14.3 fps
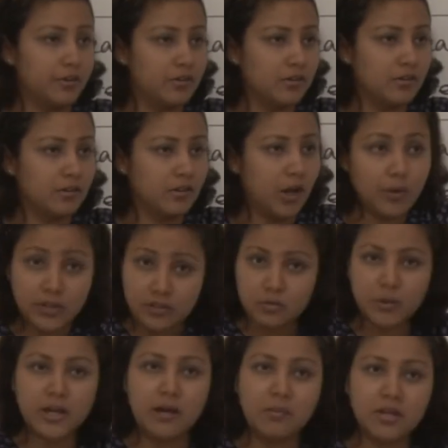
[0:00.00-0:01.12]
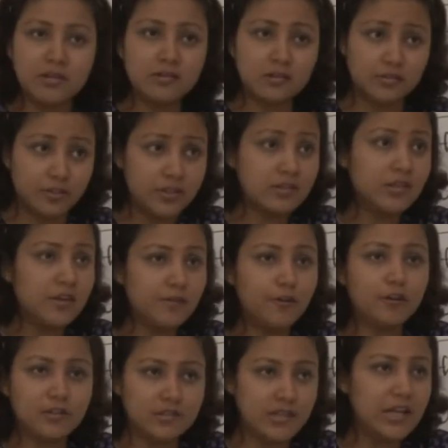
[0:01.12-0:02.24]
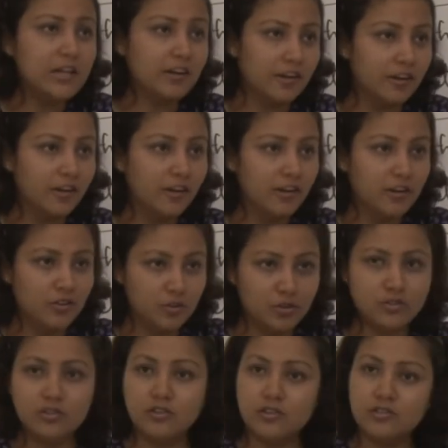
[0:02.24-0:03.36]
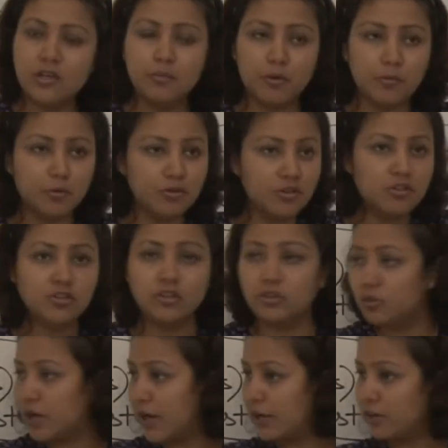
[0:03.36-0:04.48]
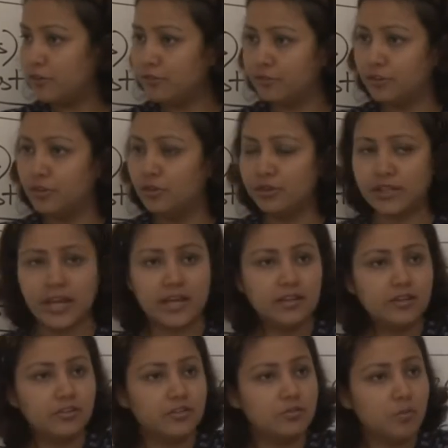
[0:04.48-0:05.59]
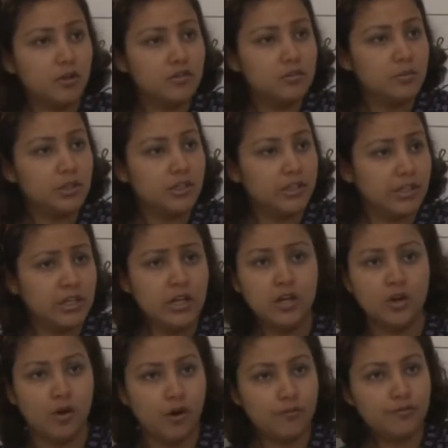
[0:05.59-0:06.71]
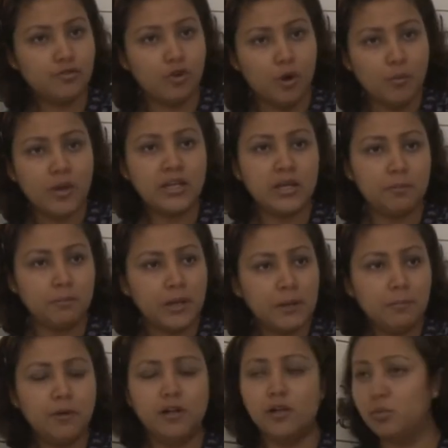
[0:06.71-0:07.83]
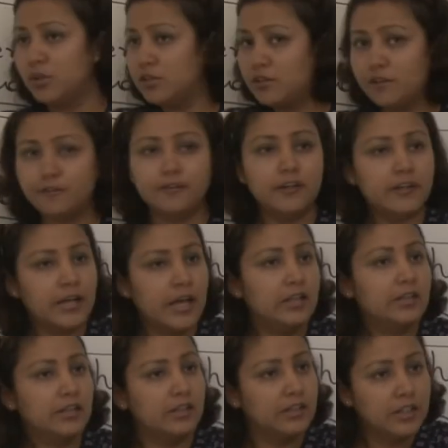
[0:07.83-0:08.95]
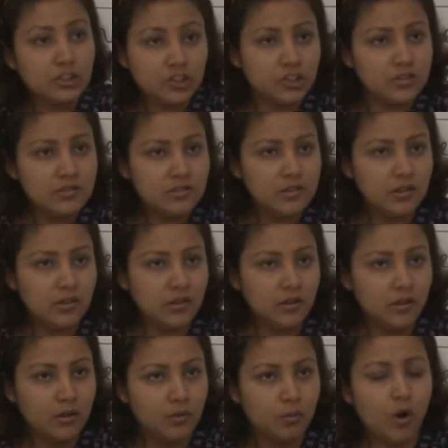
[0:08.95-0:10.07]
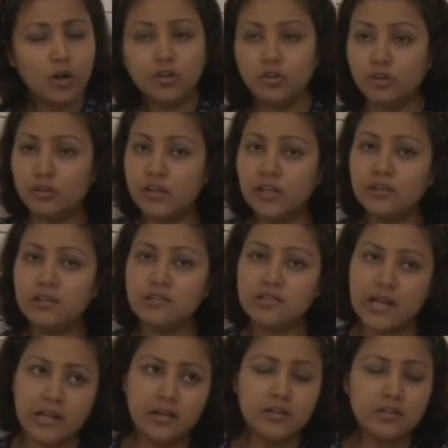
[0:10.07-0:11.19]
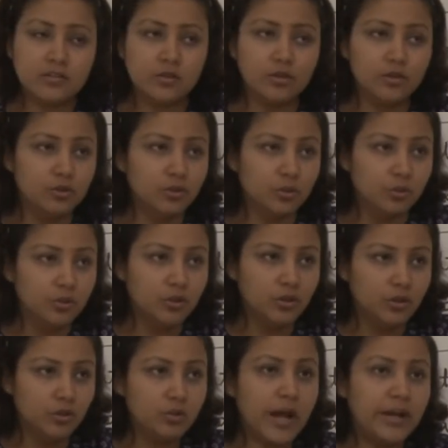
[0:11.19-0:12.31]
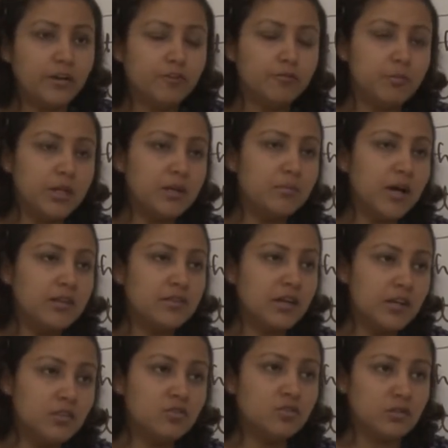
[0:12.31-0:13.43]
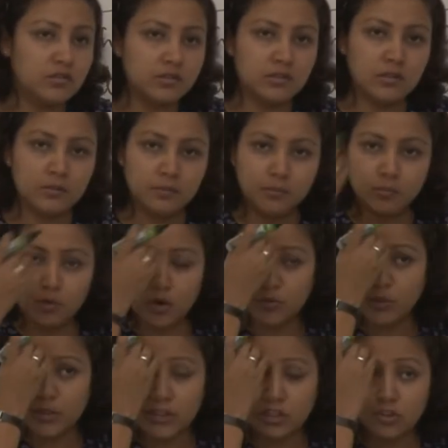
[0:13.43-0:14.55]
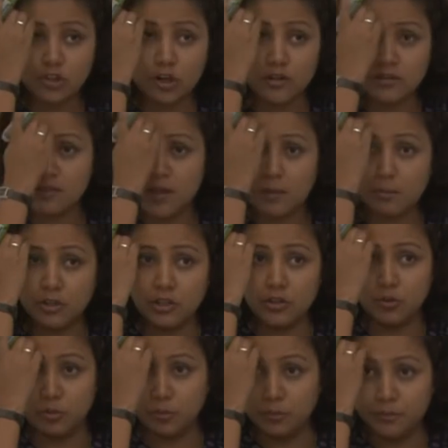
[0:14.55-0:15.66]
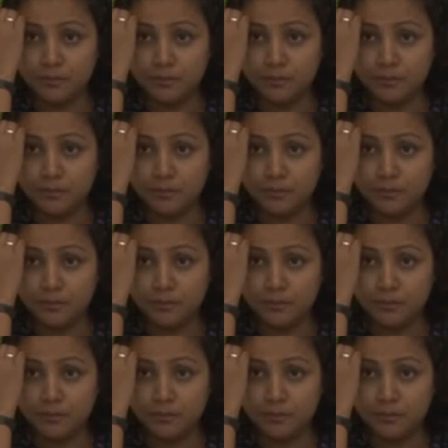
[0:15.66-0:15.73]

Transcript: risk? Now, it is becoming risky for the seller so it's a risky proposition to kind of, you know, take the responsibility of so many people with different health conditions. What do you think the seller is going to do to kind of minimize his risk? What will the insurance company do?